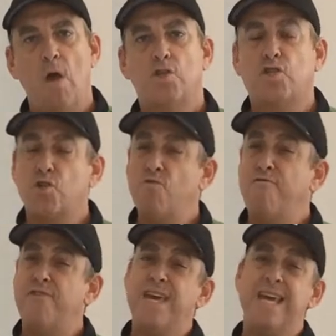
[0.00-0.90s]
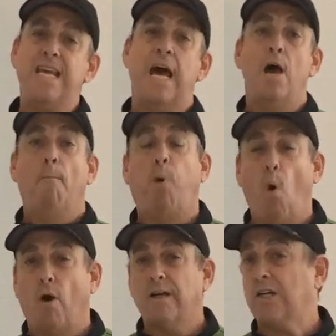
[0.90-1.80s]
sous vide
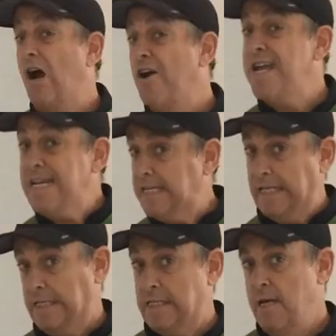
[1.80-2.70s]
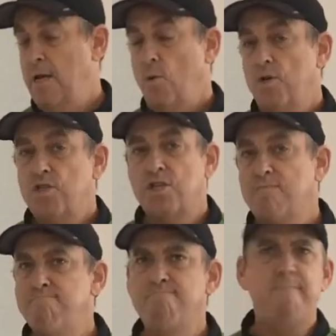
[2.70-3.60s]
pork carnitas, which
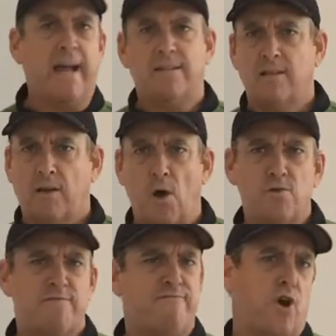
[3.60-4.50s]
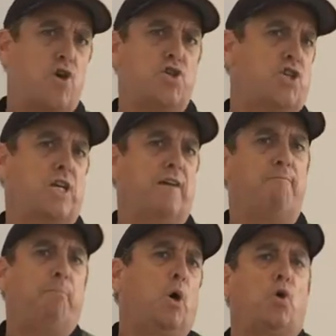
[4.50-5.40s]
is Mexico's version
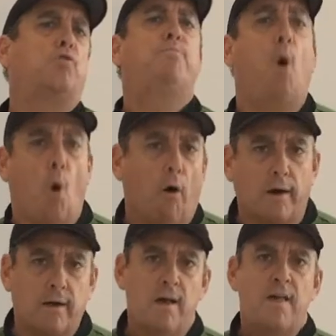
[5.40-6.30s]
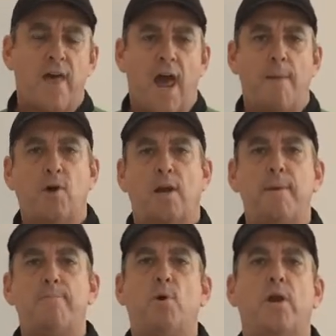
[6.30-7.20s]
of pulled pork that I'm going to
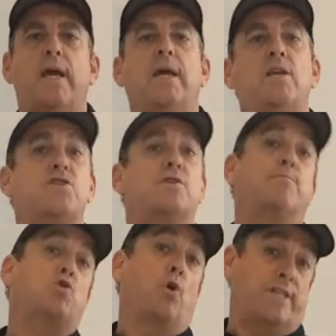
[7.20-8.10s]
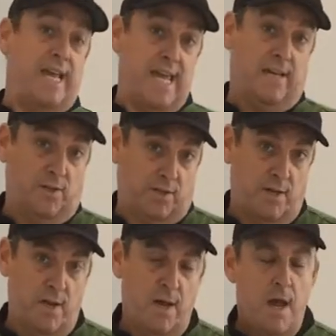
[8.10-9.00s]
be putting into some
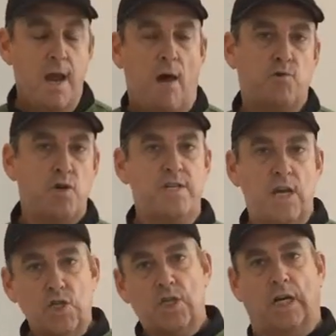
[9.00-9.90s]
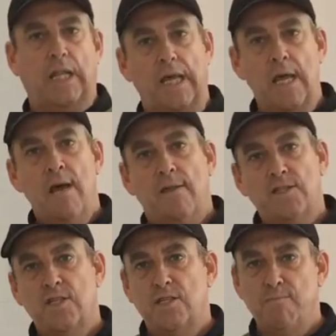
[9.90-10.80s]
tortillas. Now, traditionally,
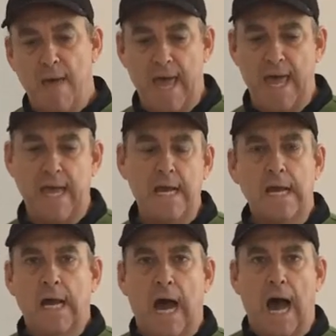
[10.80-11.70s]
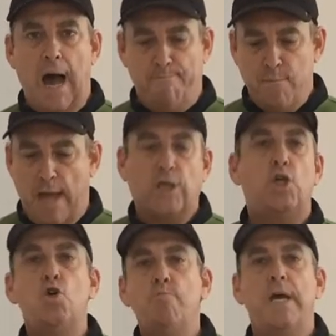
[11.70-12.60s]
this is made uh, by
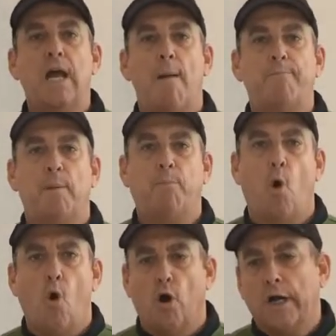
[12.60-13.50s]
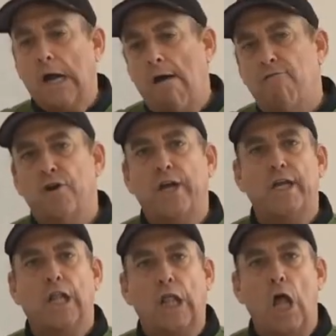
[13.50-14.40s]
cubing up the pork, covering
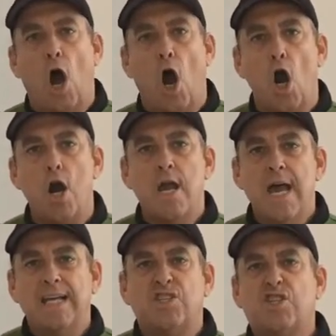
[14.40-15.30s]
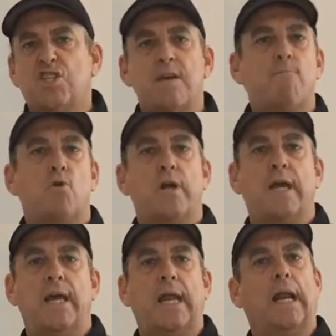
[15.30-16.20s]
it in lard, and
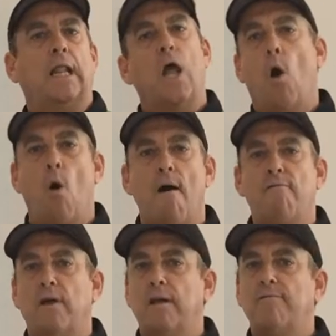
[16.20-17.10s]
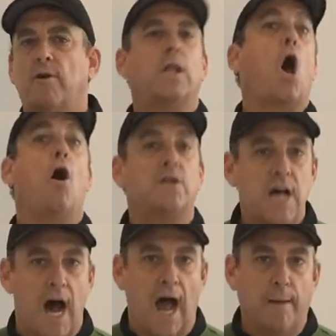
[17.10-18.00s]
simmering it in a low oven for a long
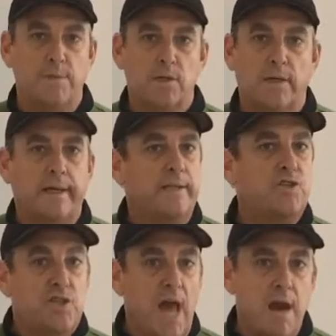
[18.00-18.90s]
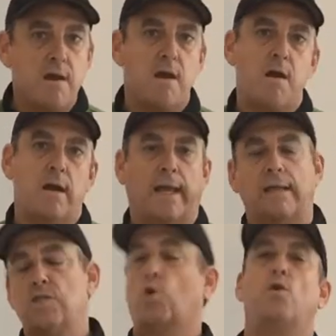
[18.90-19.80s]
time. So it gets tender and it
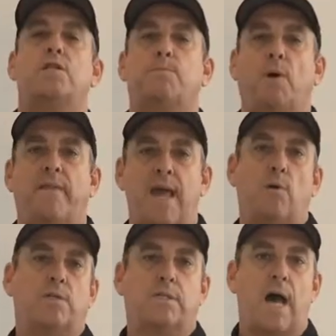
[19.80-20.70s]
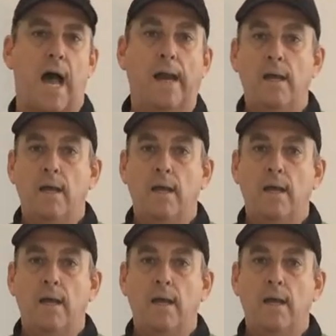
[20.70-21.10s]
gets crisp on the outside.